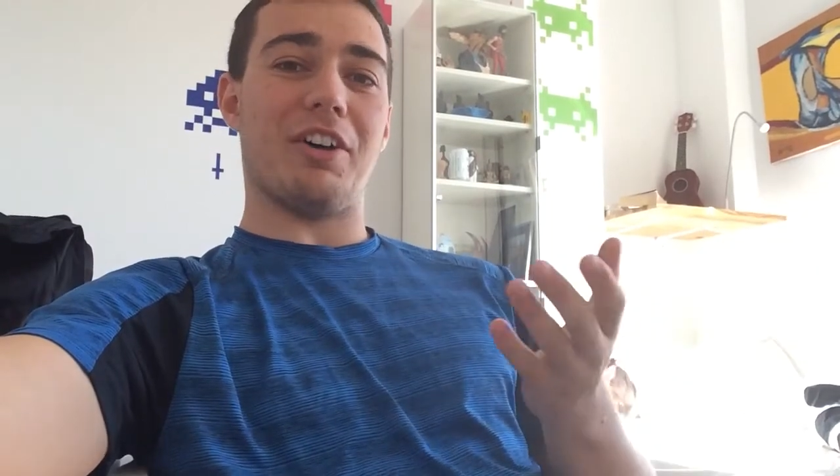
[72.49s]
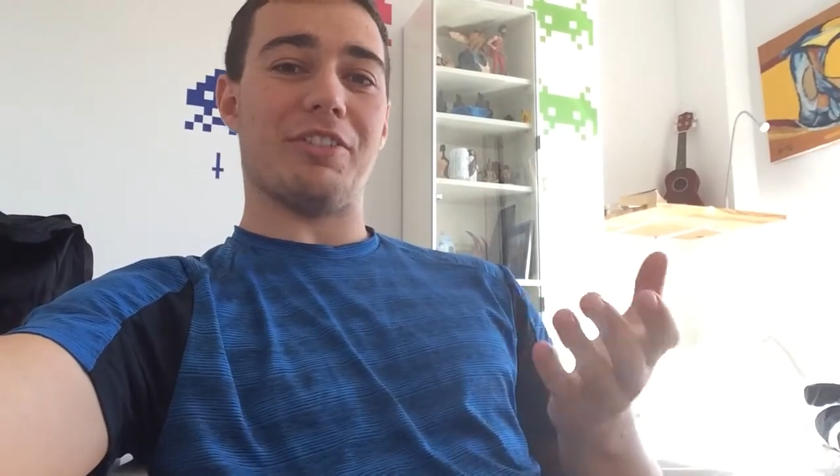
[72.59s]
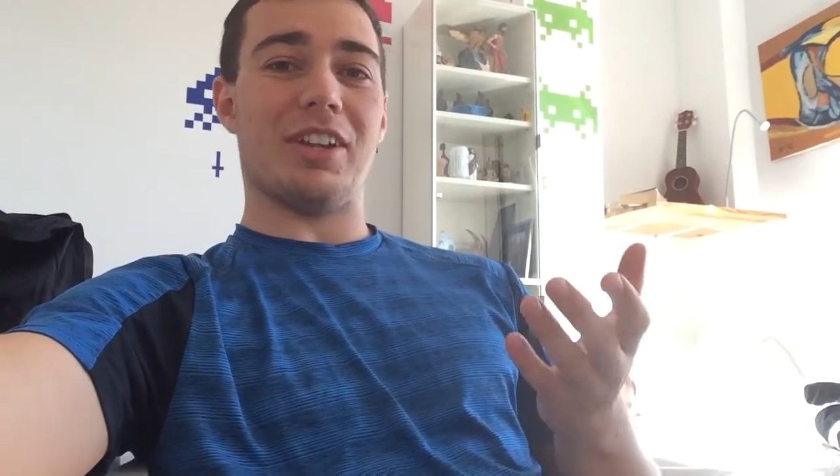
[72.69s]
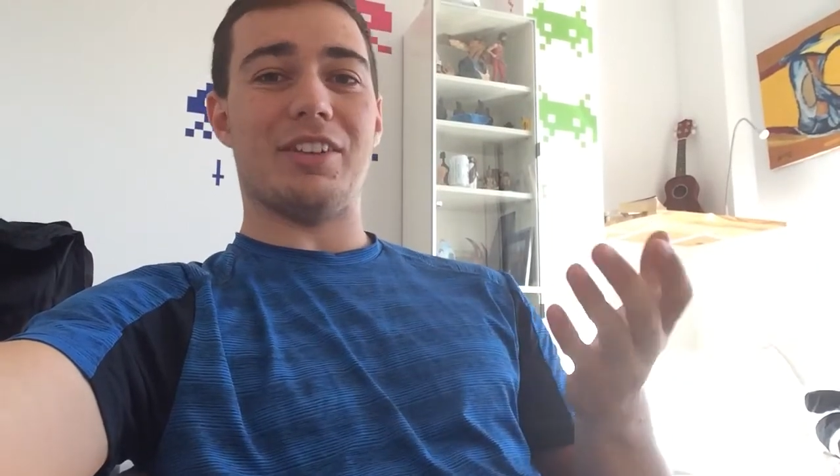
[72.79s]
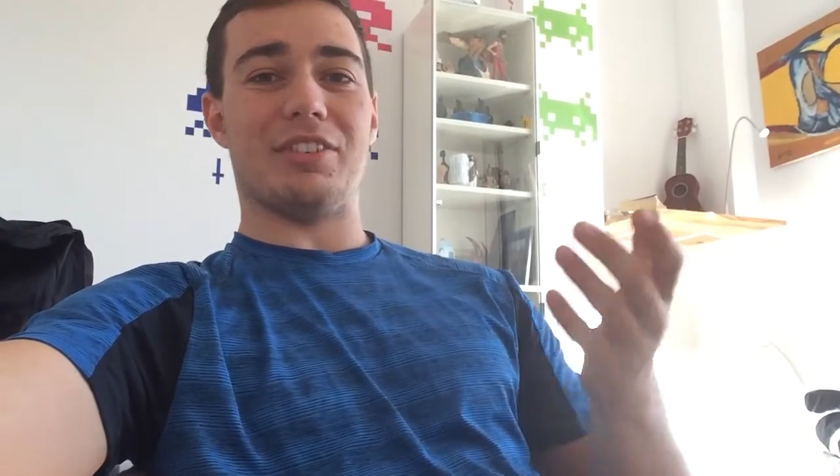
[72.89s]

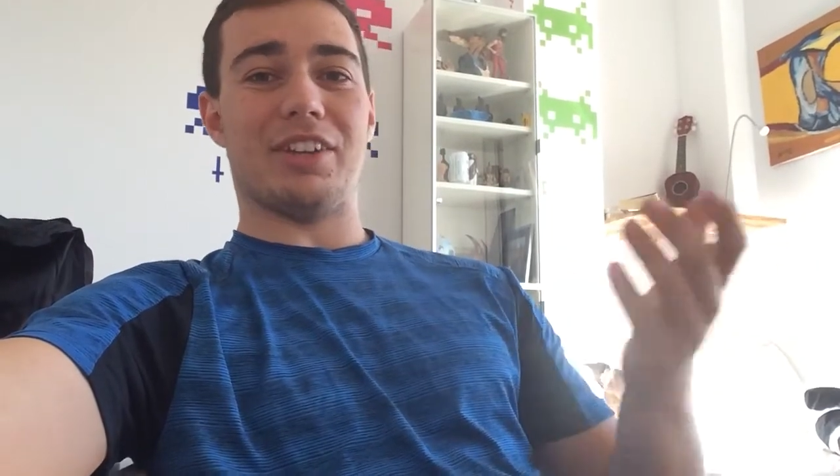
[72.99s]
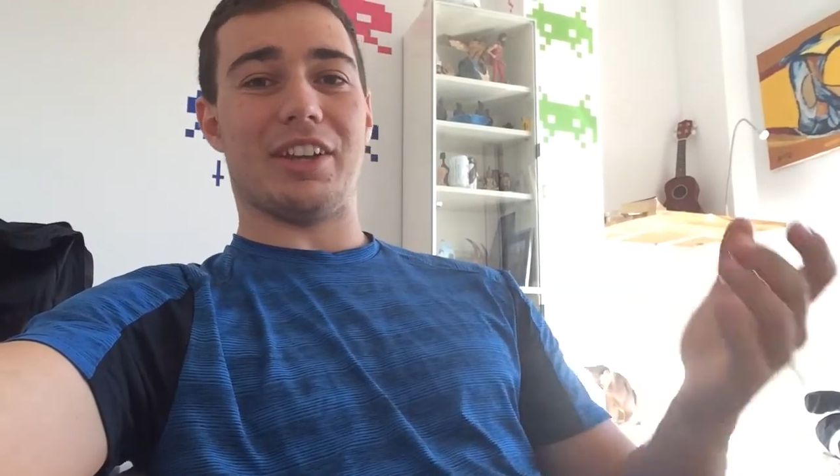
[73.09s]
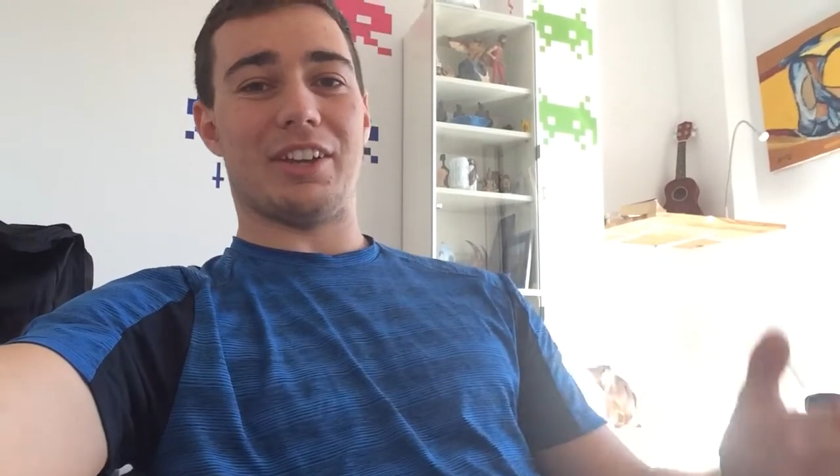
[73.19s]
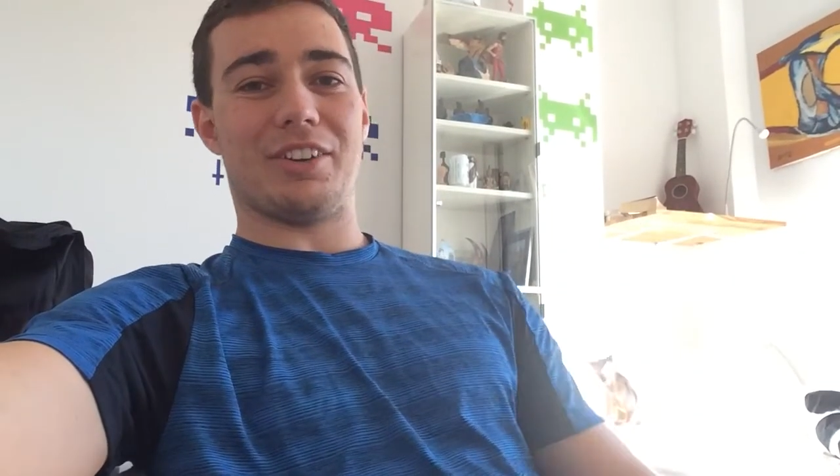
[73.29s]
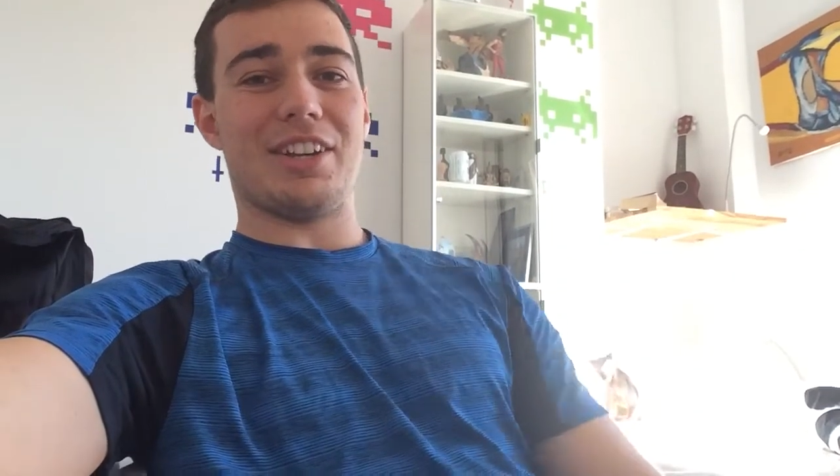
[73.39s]
other
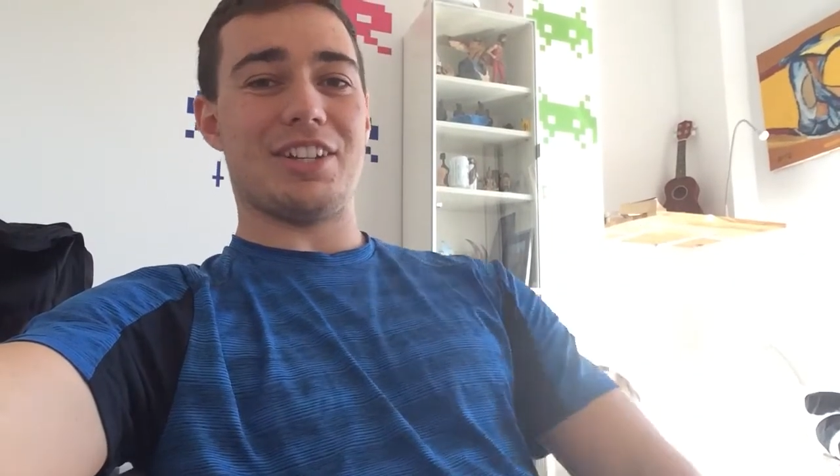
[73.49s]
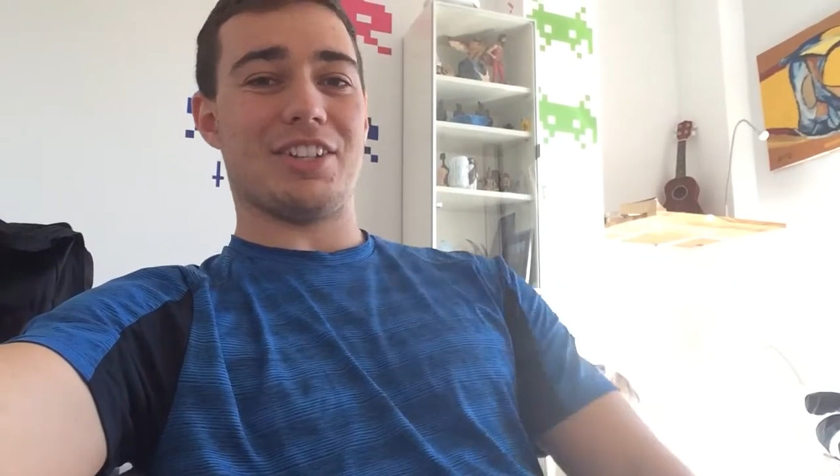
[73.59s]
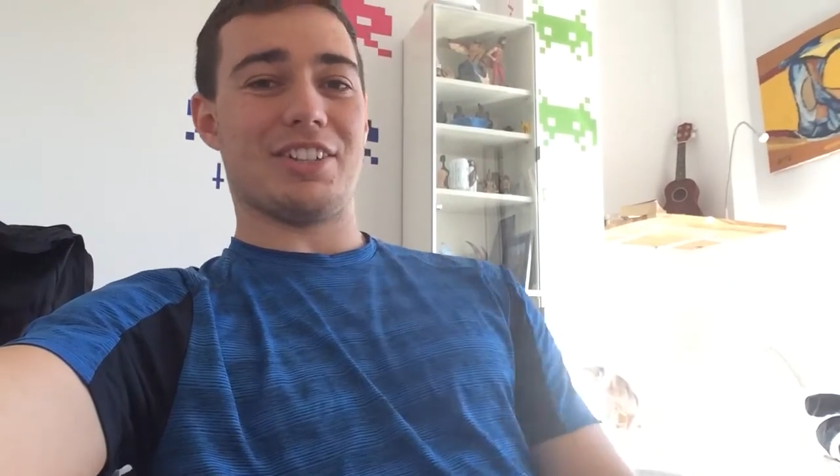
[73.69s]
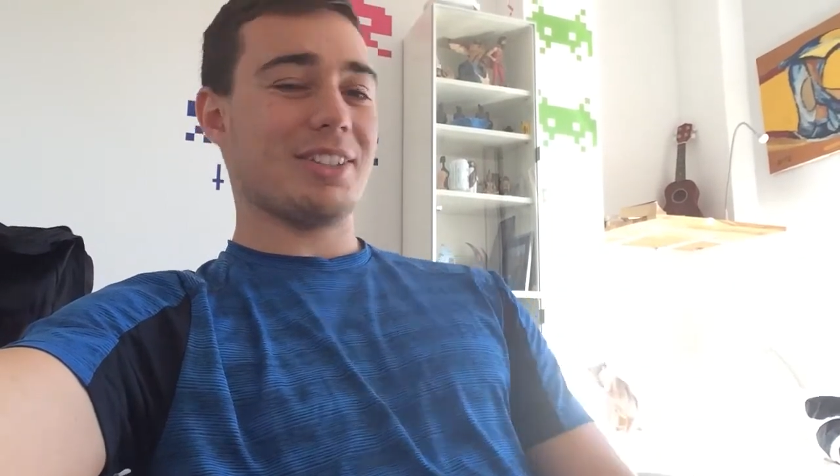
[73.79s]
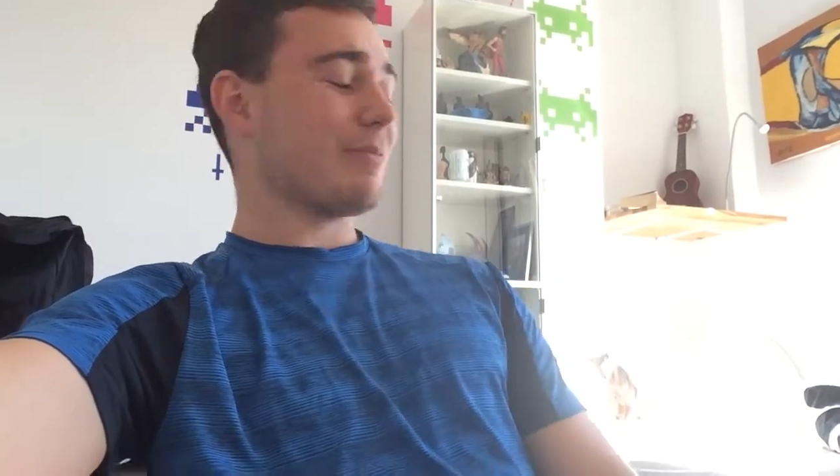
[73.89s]
living
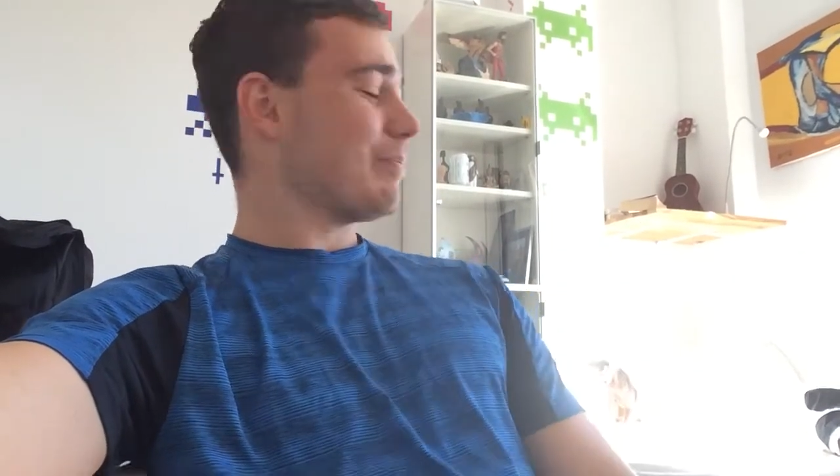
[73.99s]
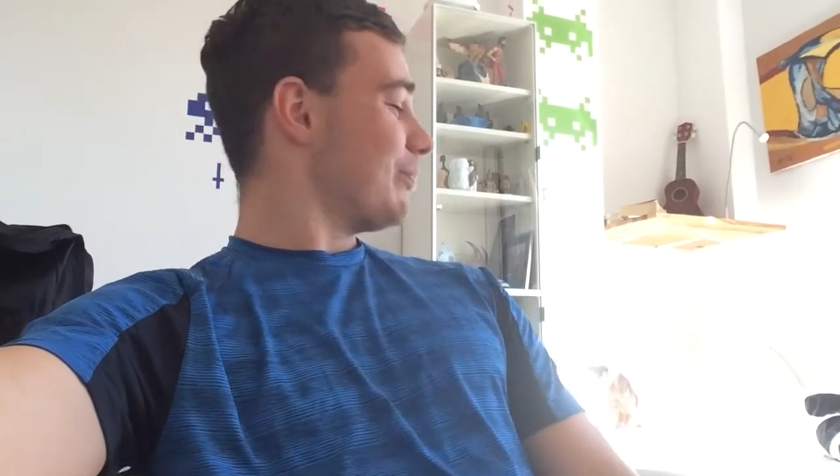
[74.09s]
creatures.